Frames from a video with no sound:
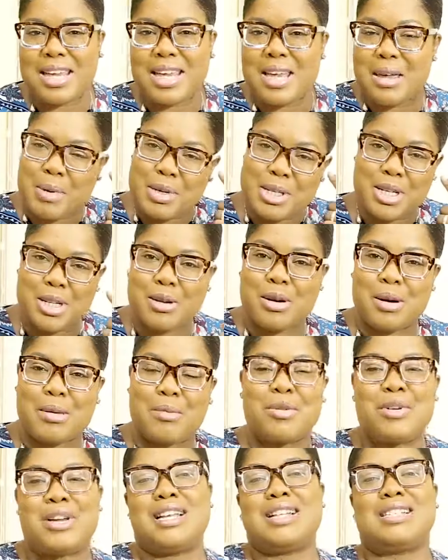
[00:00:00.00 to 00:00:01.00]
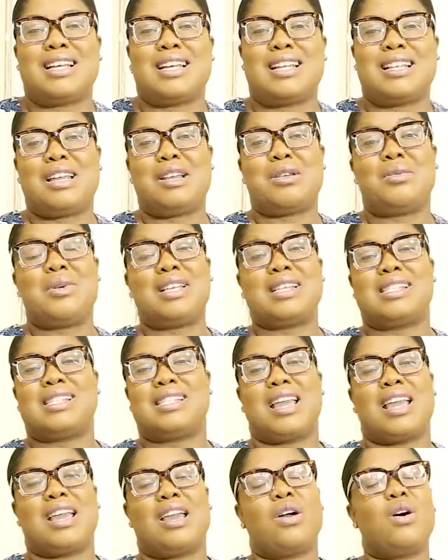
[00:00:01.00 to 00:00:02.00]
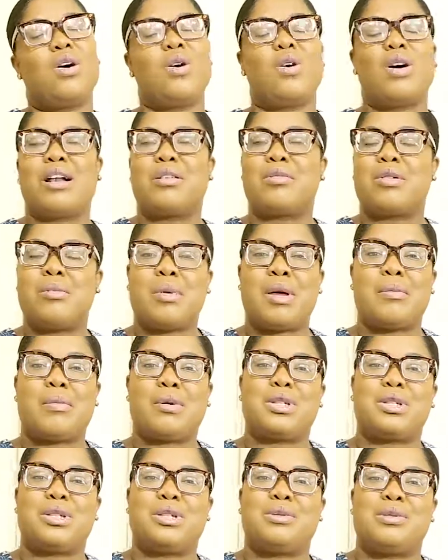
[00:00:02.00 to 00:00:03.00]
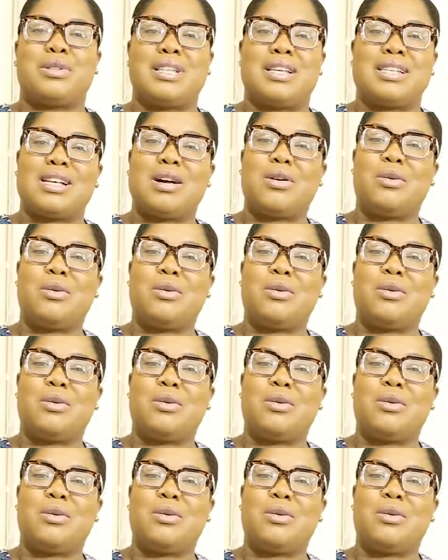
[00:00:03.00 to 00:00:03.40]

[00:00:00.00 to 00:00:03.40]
keep it in our brains and then we say, oh, I'll remember to do this,